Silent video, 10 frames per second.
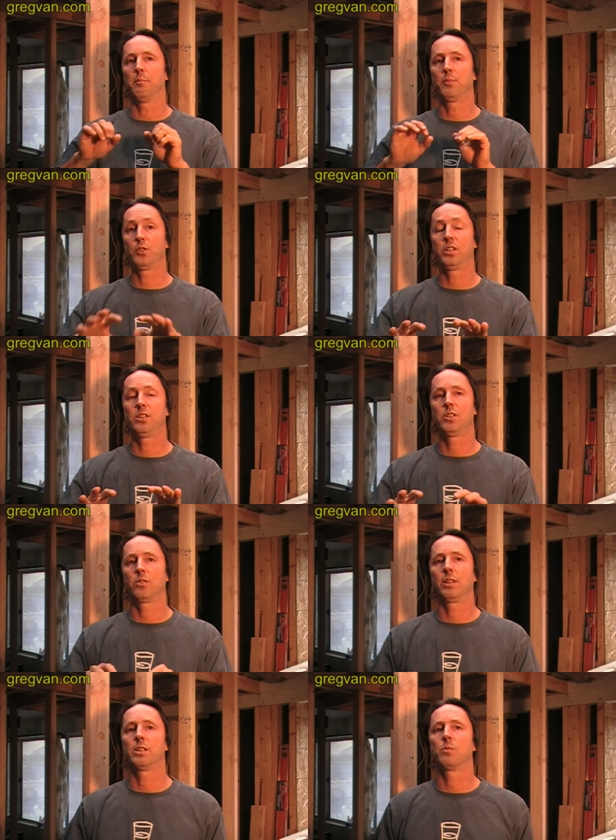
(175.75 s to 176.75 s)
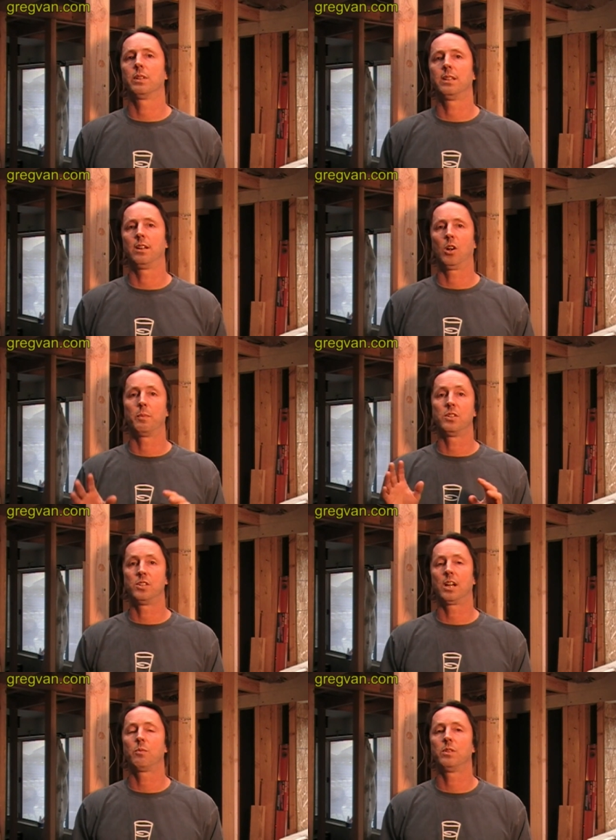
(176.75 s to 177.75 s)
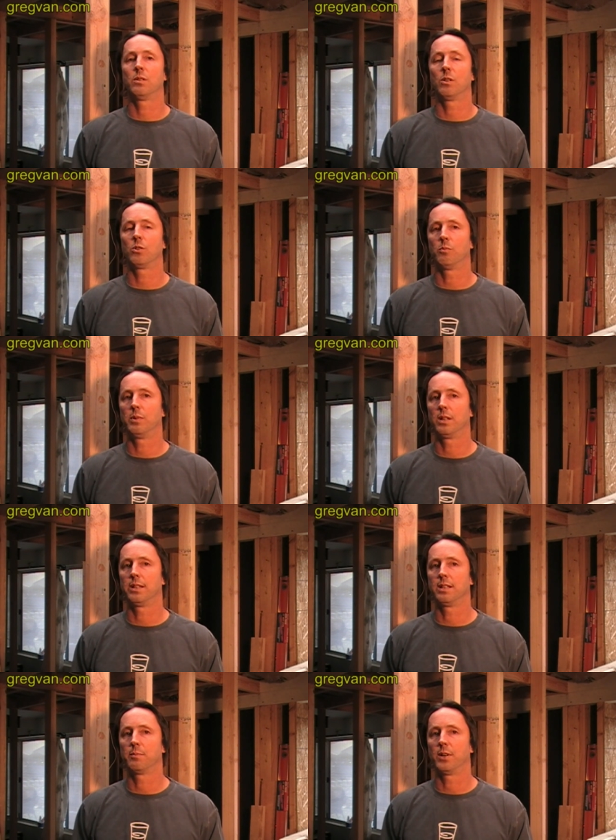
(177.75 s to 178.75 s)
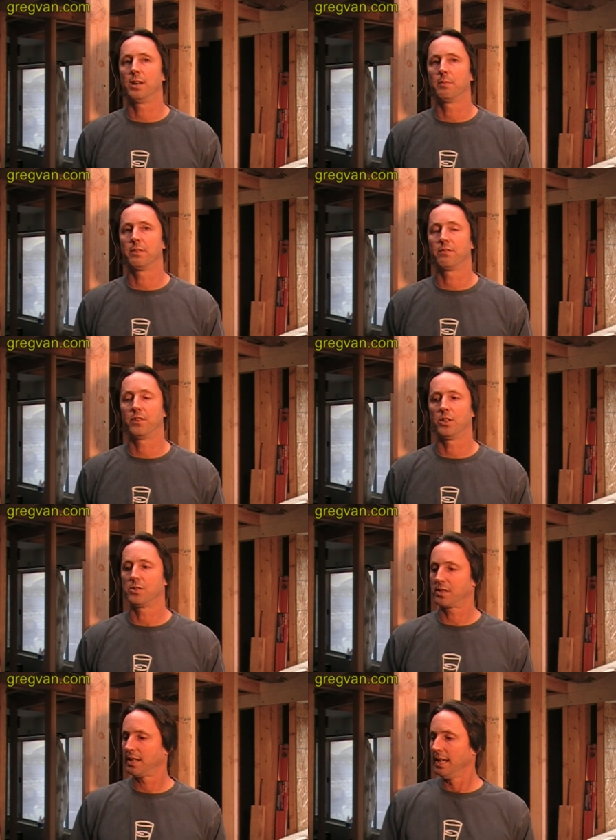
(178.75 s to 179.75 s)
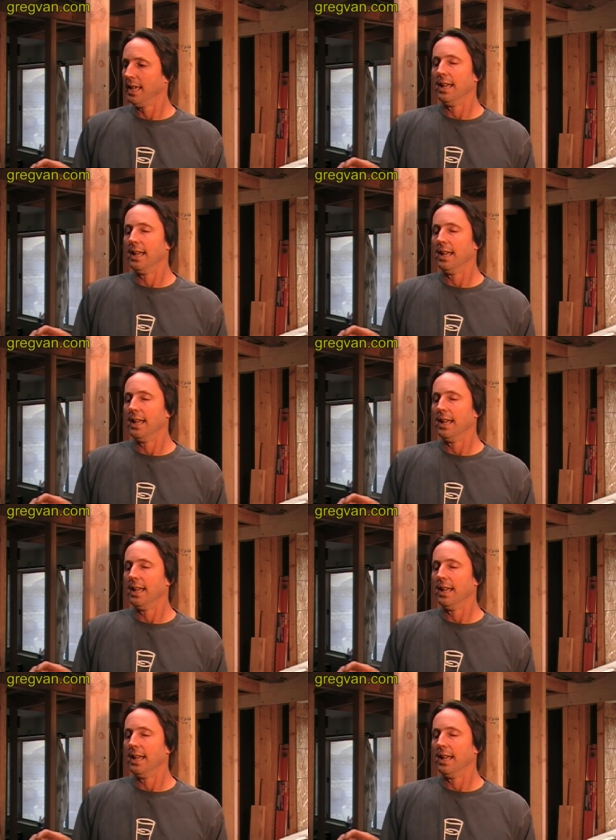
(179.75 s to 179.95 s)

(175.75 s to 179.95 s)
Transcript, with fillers: I'm pretty sure that's what they are, but check with your local building department first.